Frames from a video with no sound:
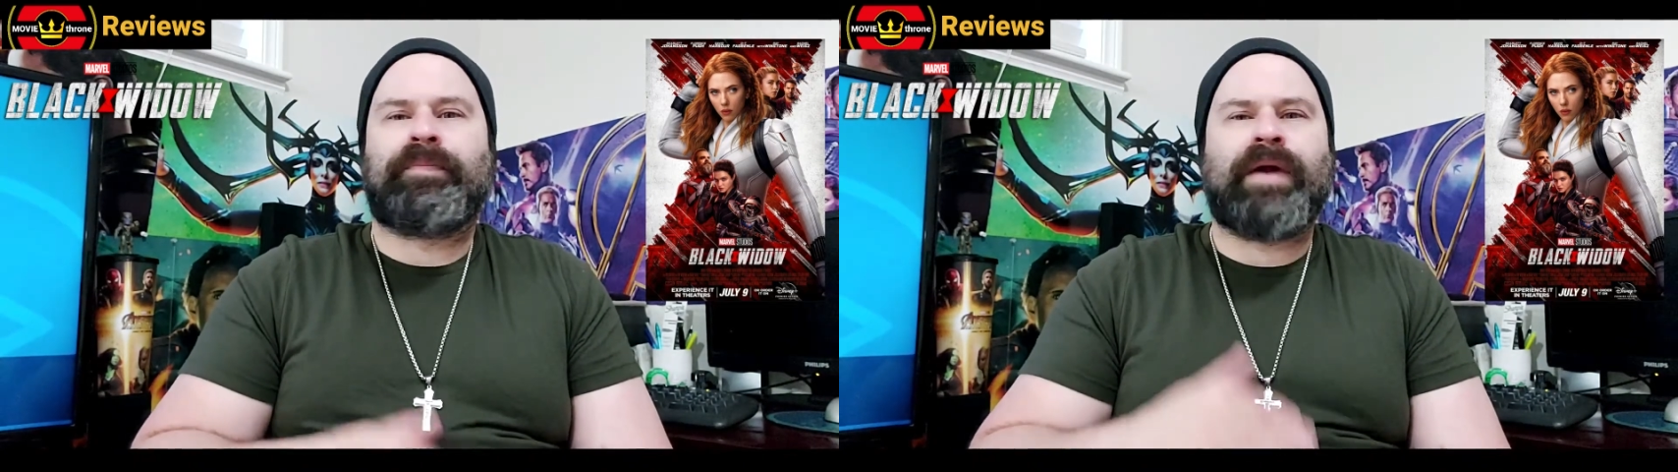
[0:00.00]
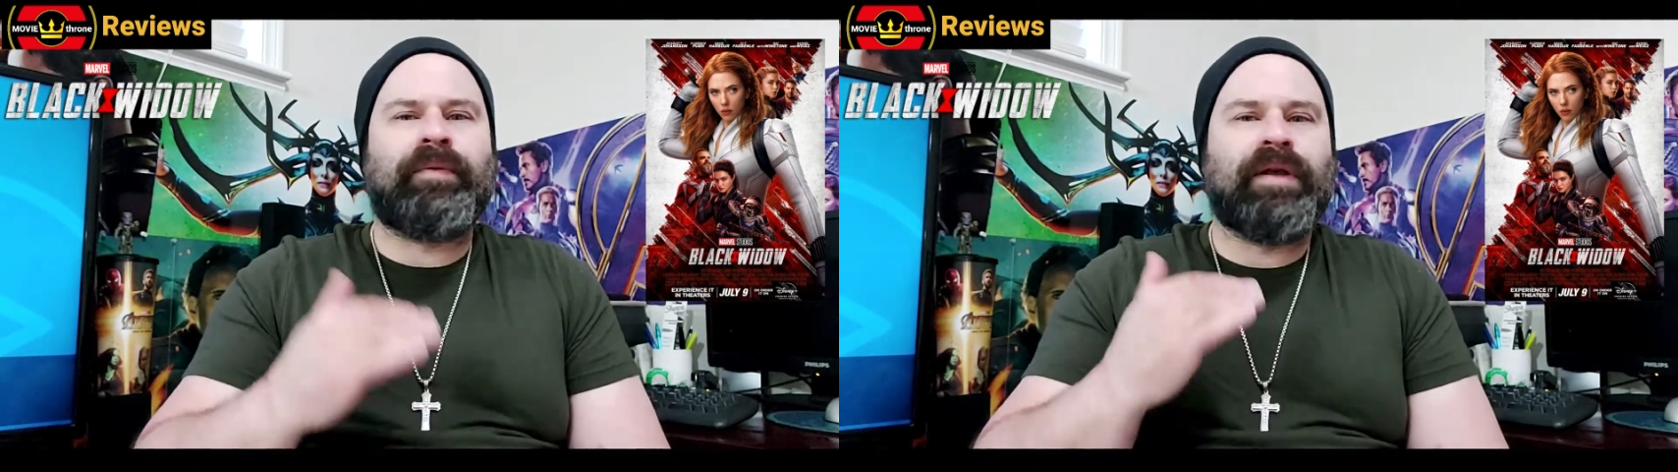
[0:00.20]

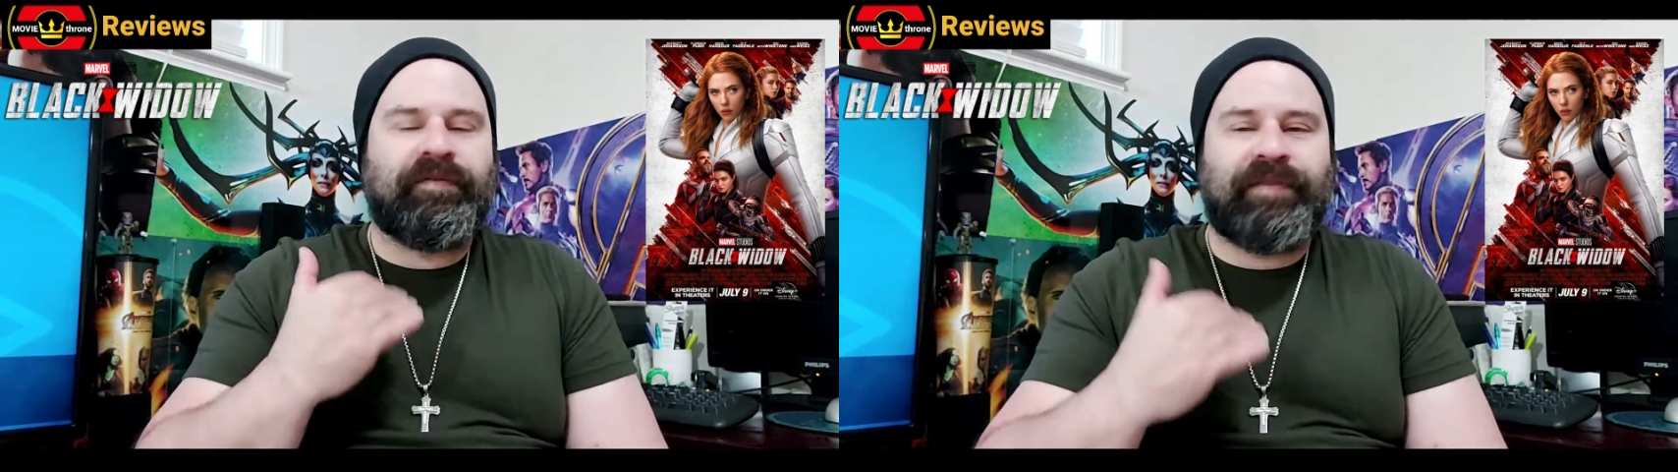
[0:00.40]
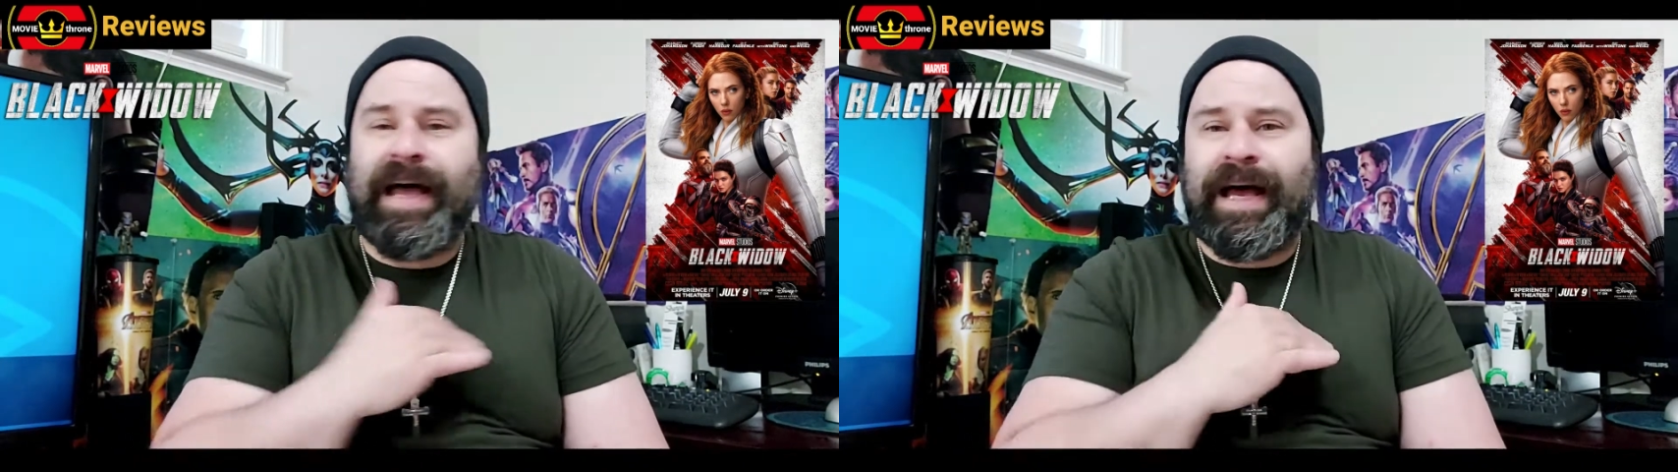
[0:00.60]
probably,
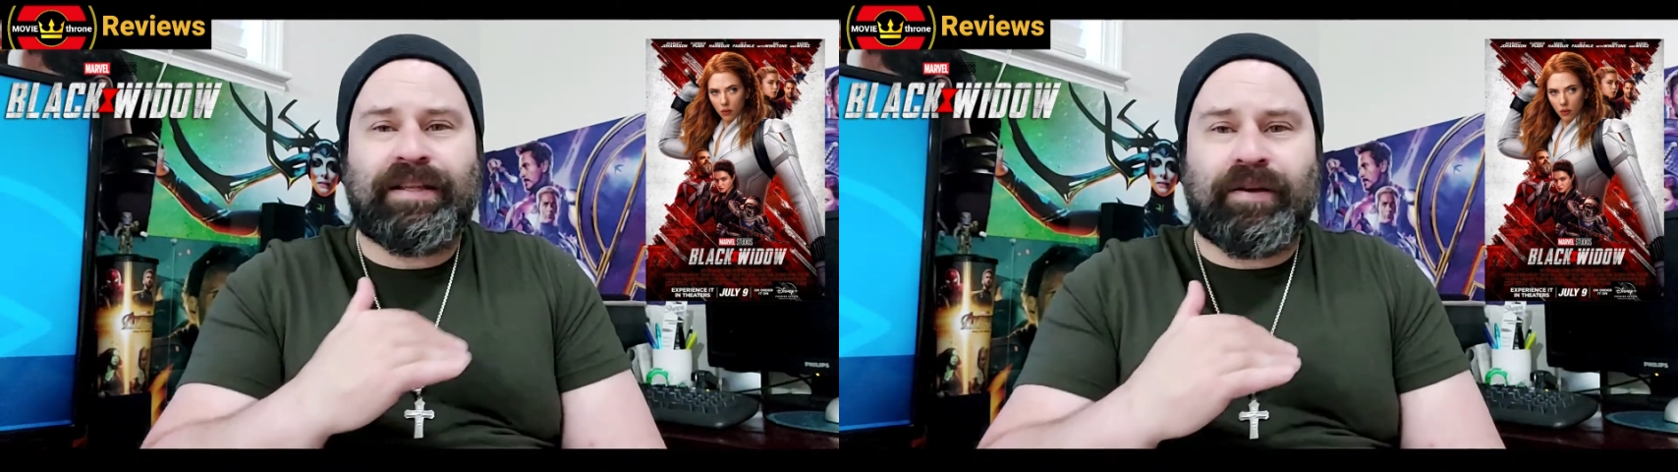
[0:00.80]
if I had